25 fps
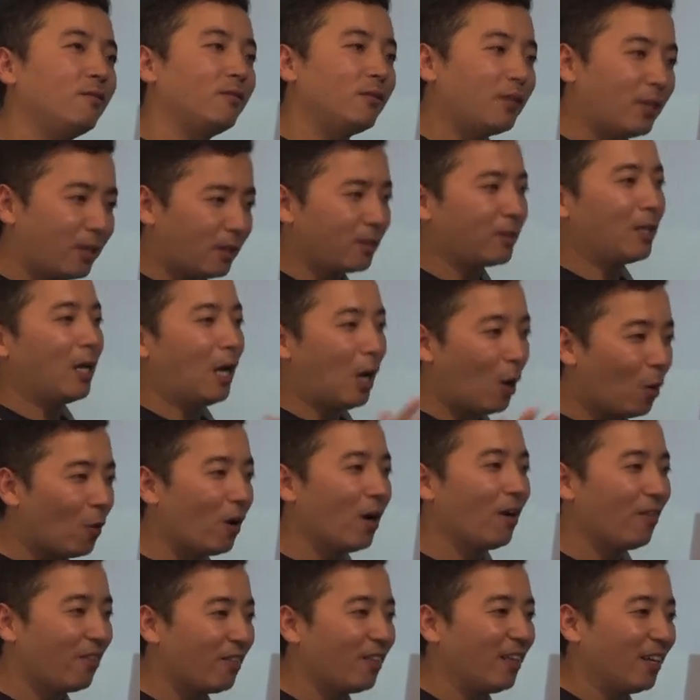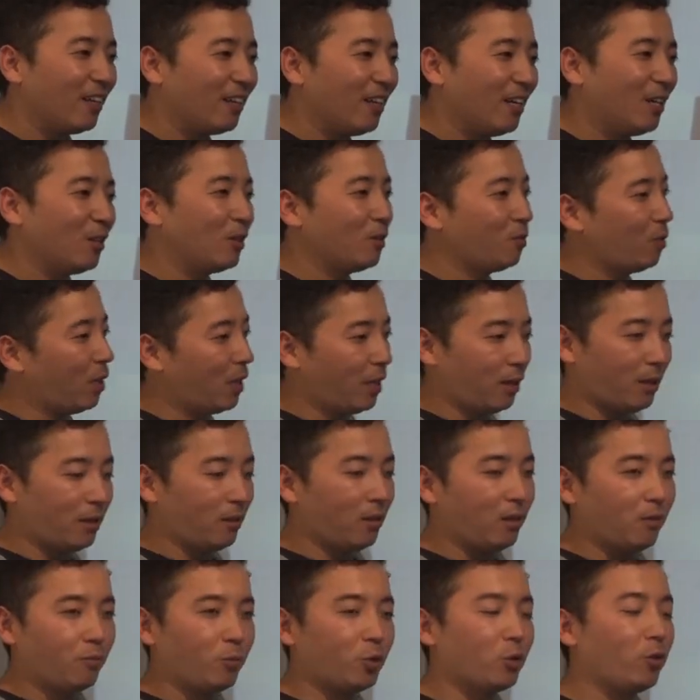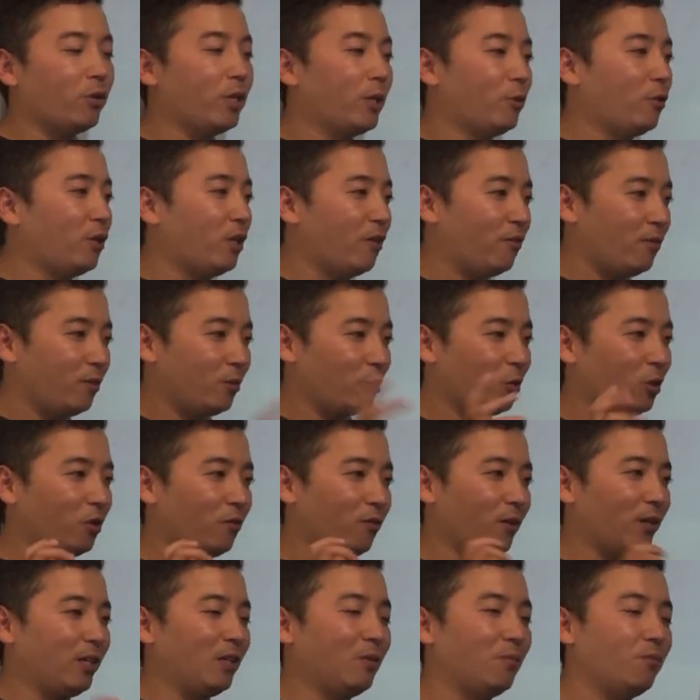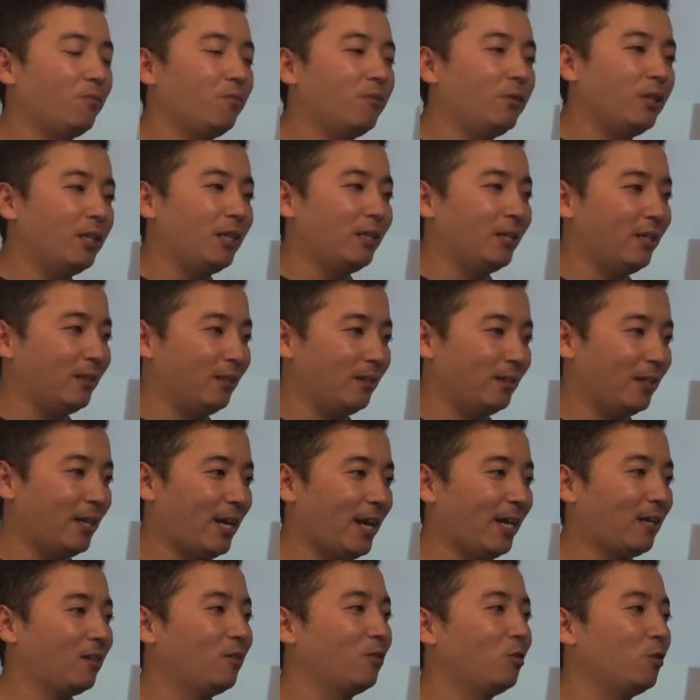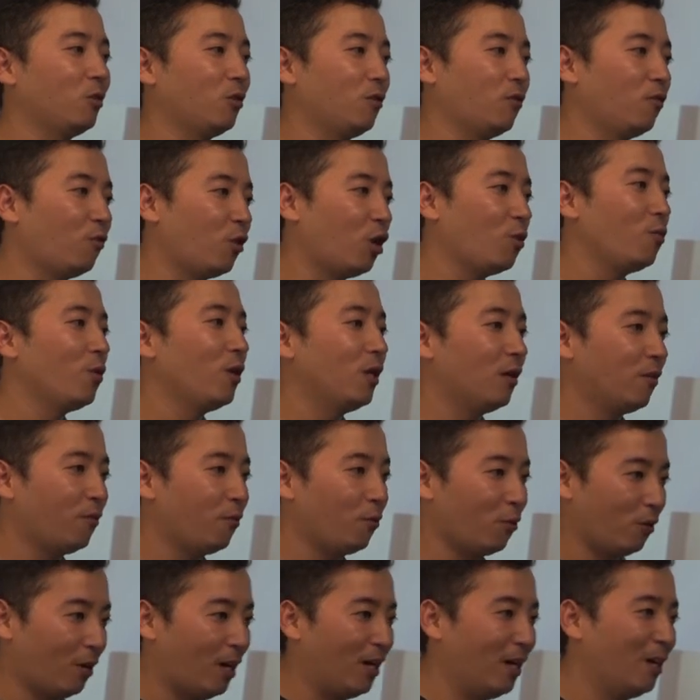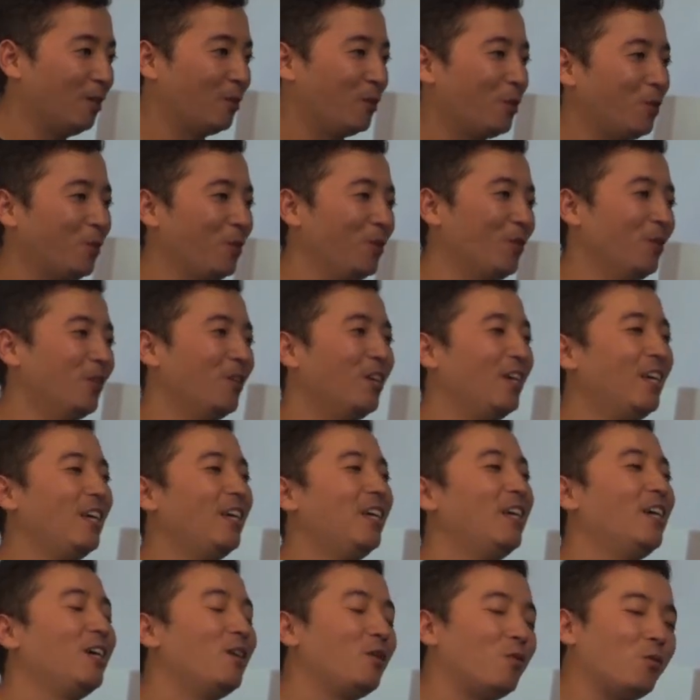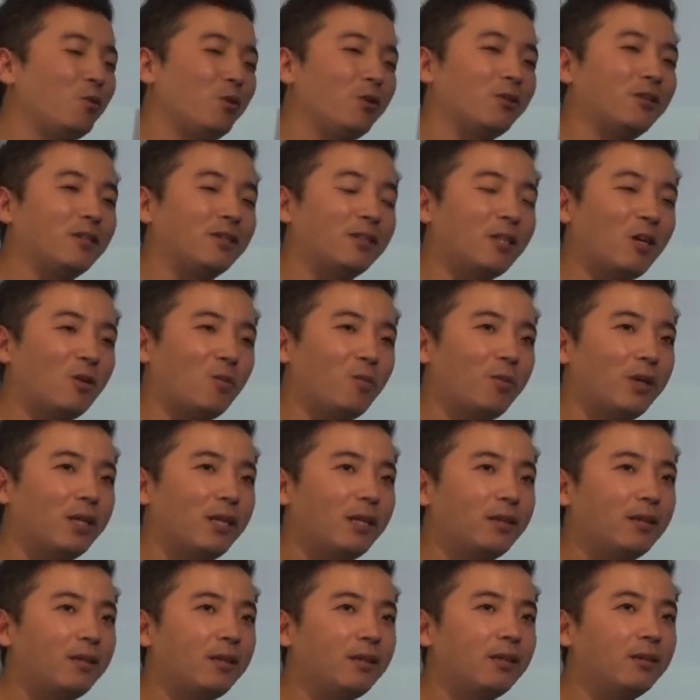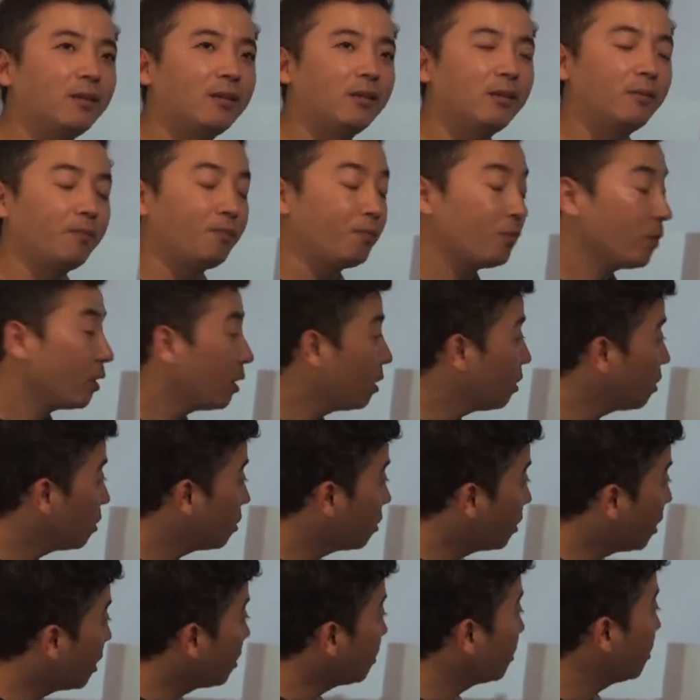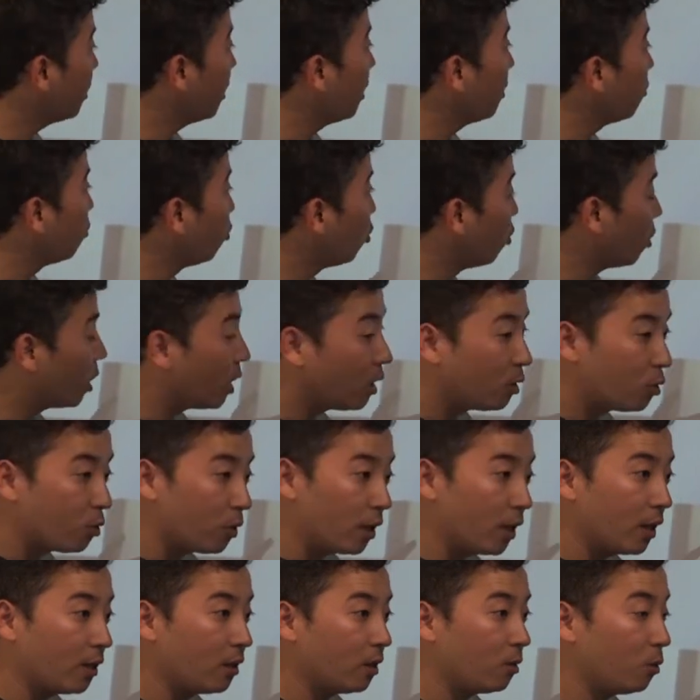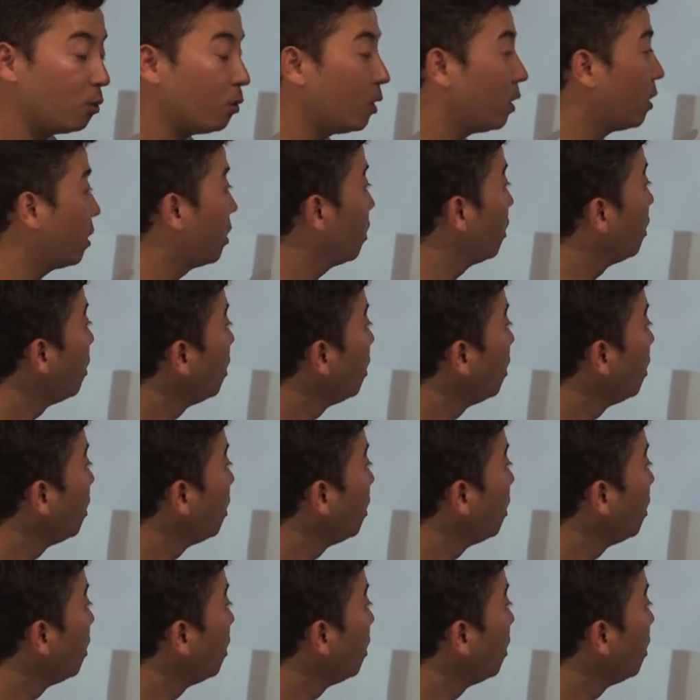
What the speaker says: that is how I think. I'm sorry, I don't have sort of like an exact sort of formula for how to, you know, work this out. But I think things like working together with